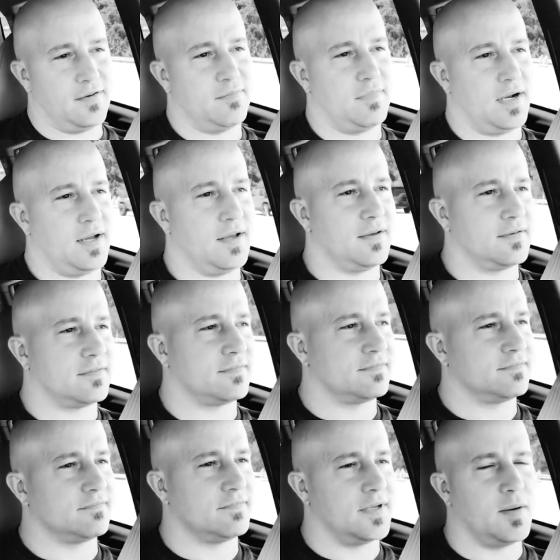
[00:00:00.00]
buy
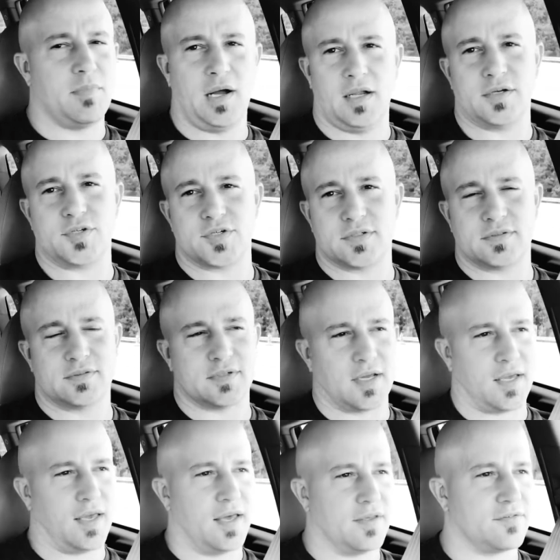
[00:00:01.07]
a bunch,
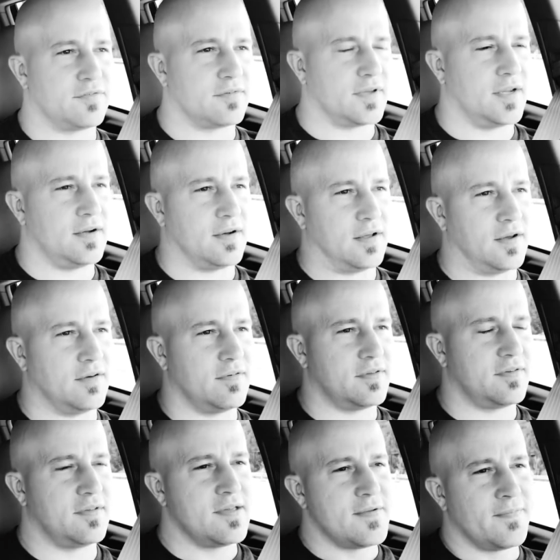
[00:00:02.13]
I guess. I don't know.
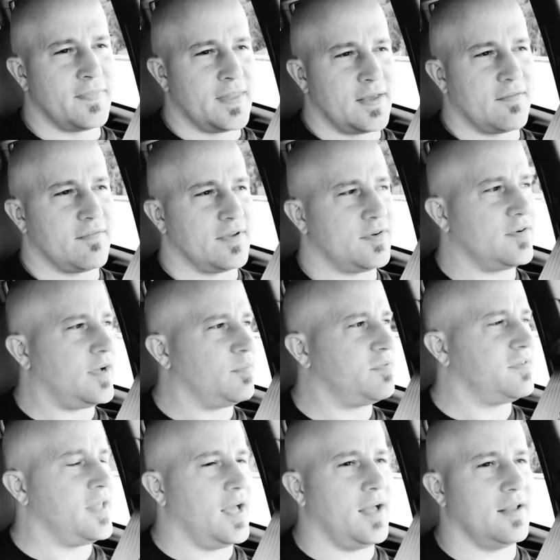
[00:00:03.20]
If it
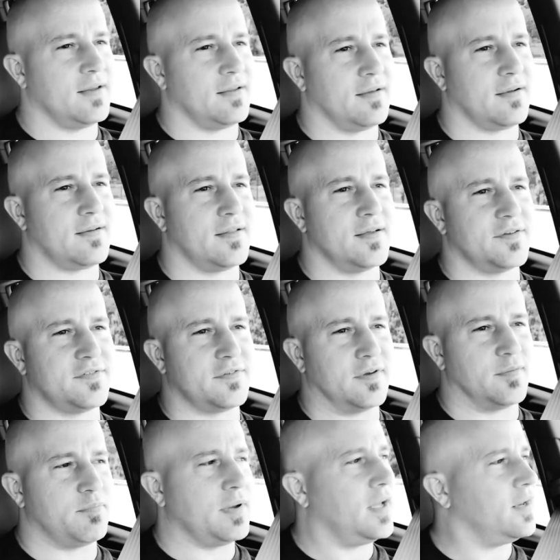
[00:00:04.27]
drops down to close
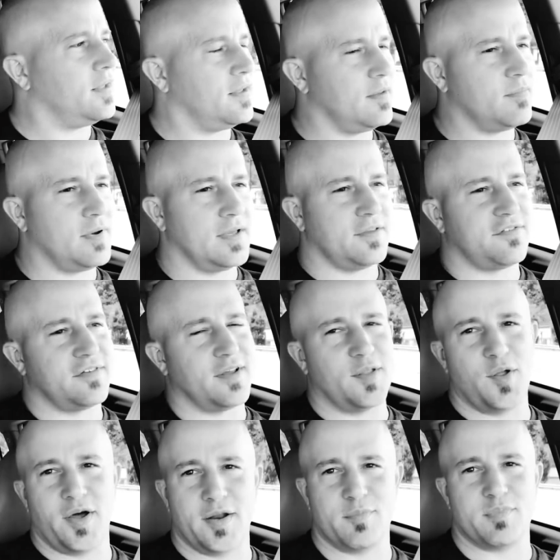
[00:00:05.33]
to a penny, you might see a
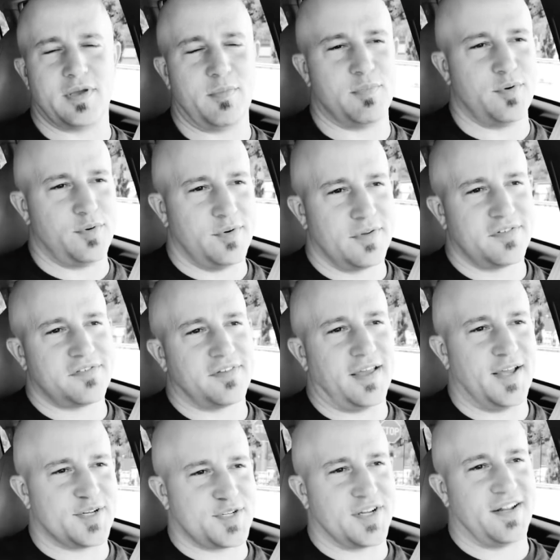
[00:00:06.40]
lot of people
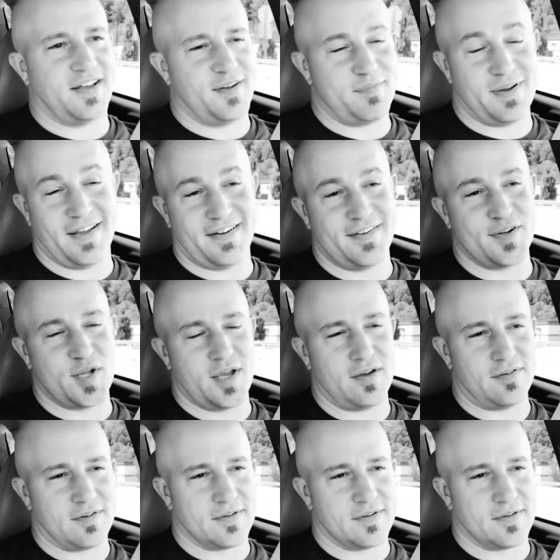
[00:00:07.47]
snatch it up. I don't know.